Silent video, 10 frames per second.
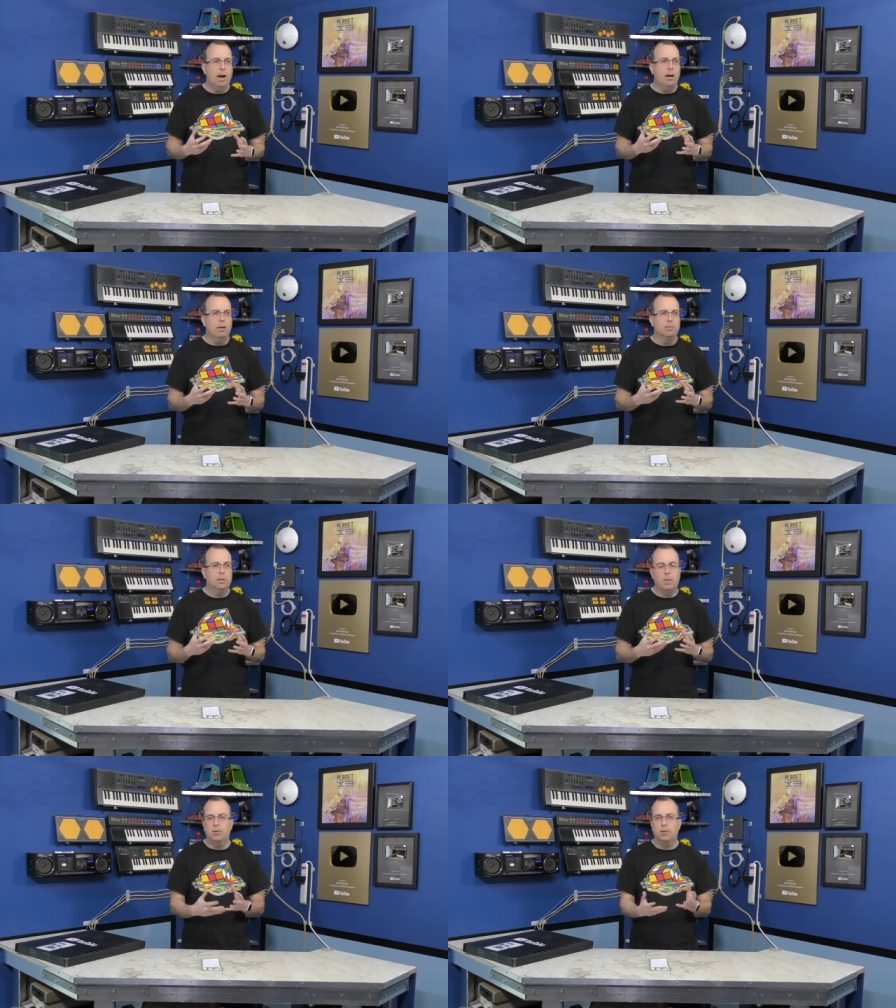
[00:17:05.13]
uh,
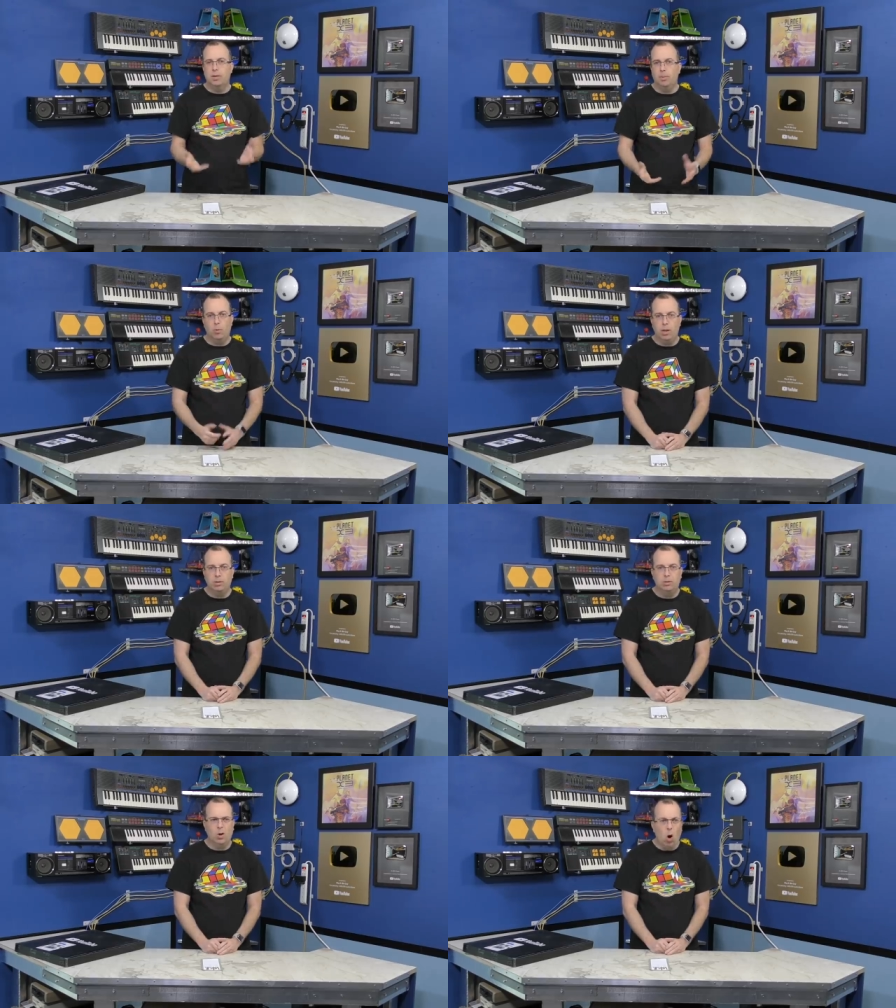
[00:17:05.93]
sponsorship
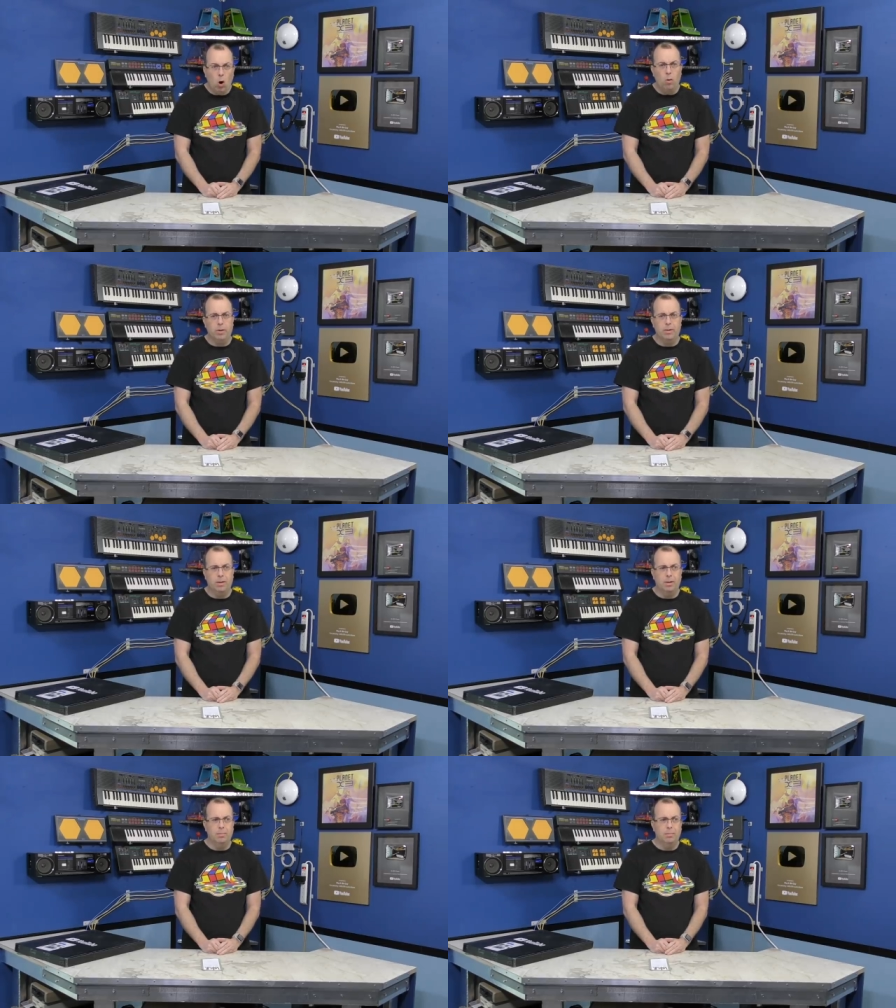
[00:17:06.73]
requests all the
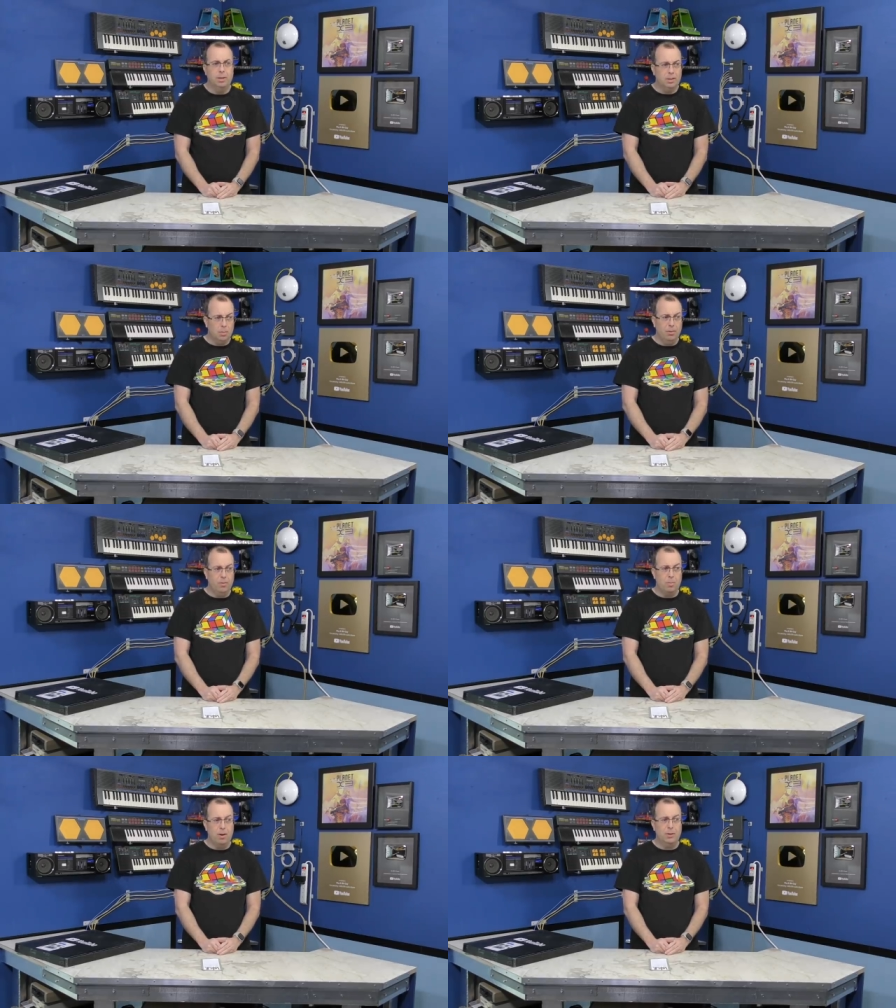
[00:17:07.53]
time. And some of
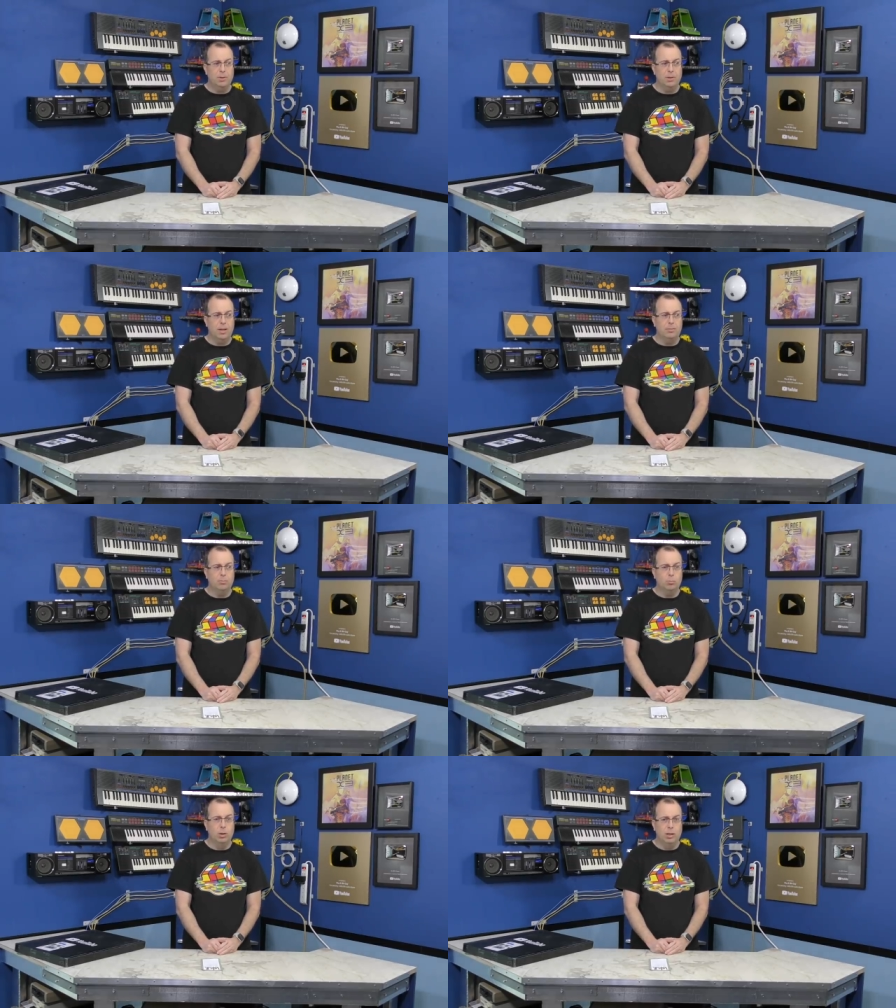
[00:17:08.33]
them are actually like
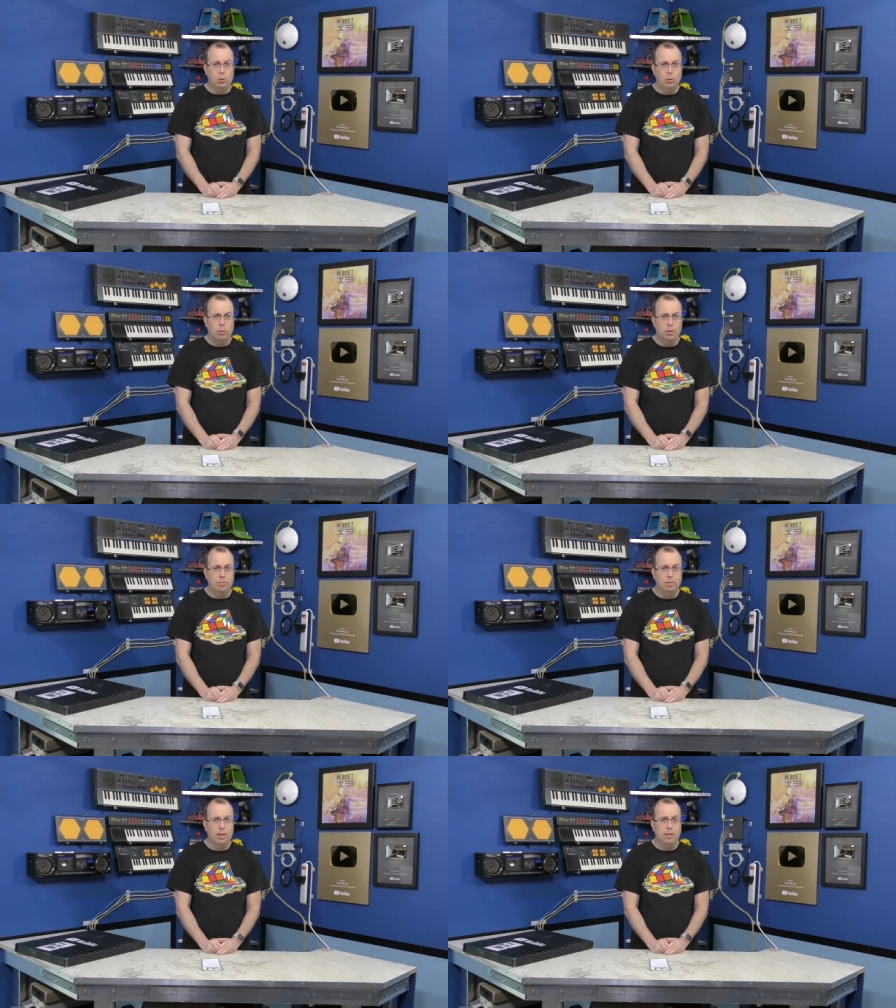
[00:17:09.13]
really
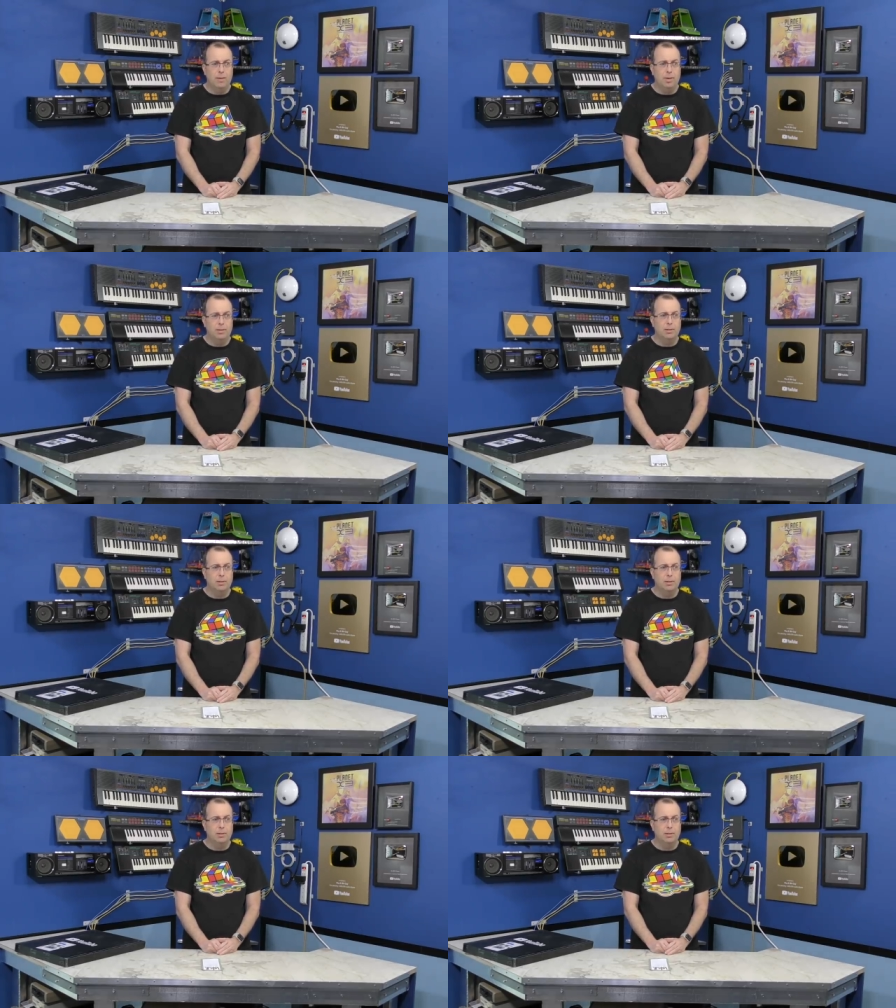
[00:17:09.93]
lucrative. Like I've had